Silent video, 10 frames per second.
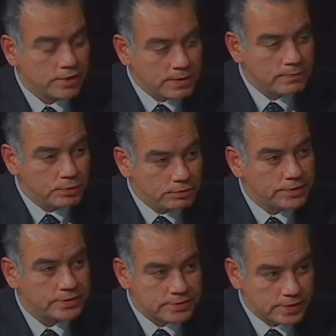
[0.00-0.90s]
A very
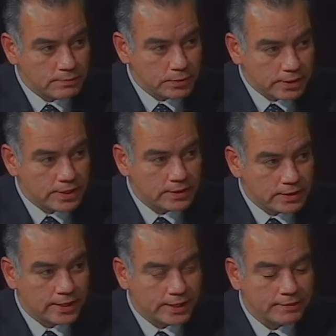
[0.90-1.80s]
moving ceremony yeah. that
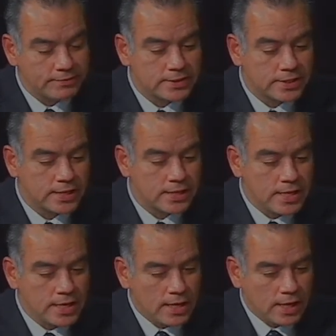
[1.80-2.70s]
night, I have to say.
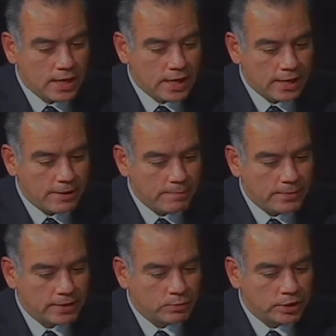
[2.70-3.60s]
Um,
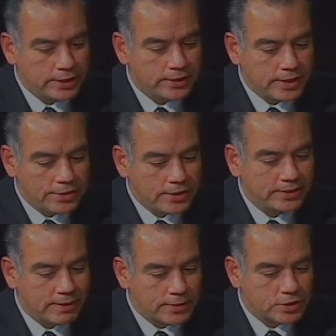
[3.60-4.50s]
but it really, I think,
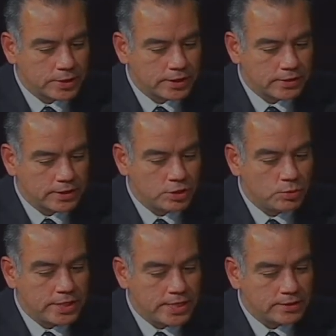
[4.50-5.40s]
demonstrated the
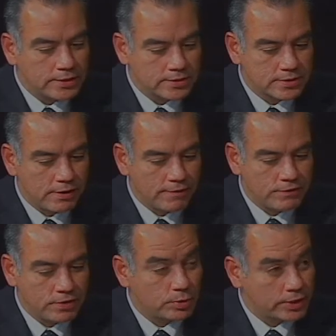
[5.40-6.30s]
uniqueness
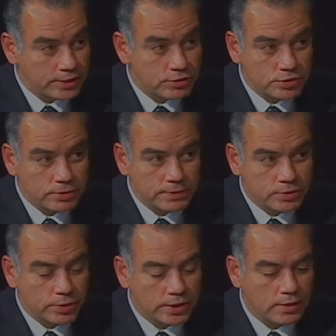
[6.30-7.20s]
of the relationship
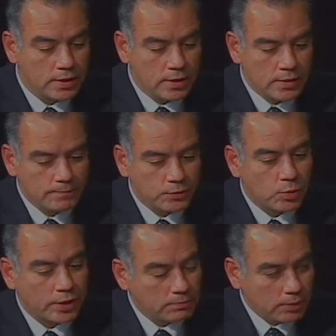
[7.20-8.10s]
between
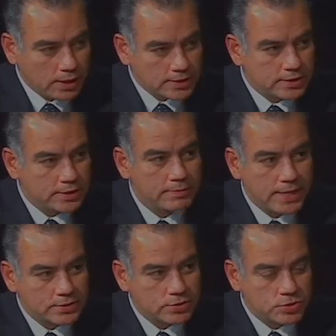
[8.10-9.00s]
Greater Boston and
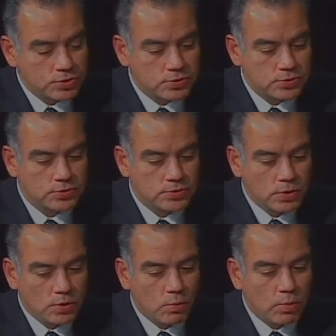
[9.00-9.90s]
mm-hmm. Massachusetts mm
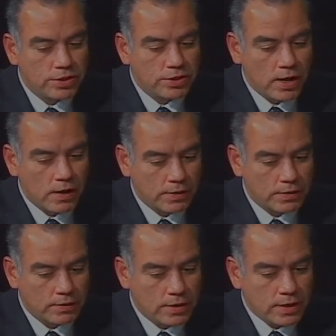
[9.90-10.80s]
-hmm. with
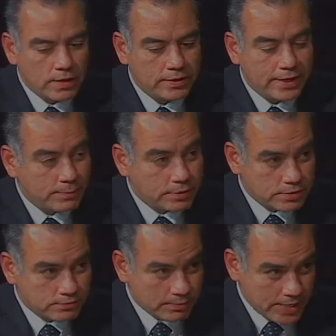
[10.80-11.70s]
our
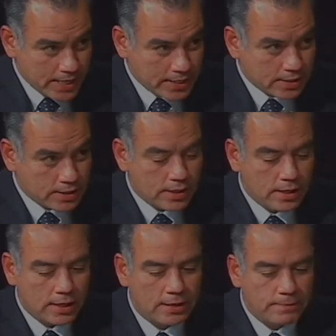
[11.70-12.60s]
neighbors from Haiti,
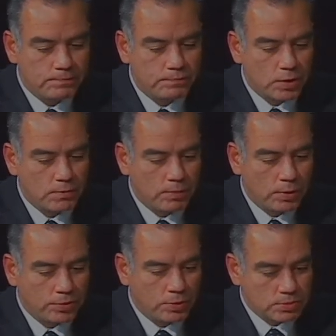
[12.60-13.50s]
um,
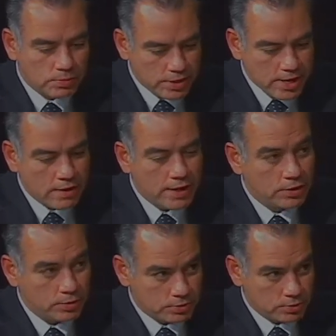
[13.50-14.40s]
both those who were there and
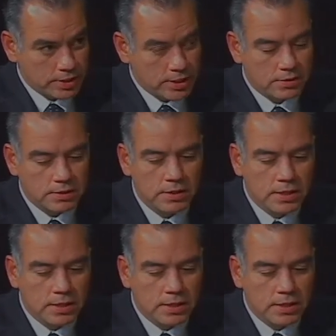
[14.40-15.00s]
those who were here.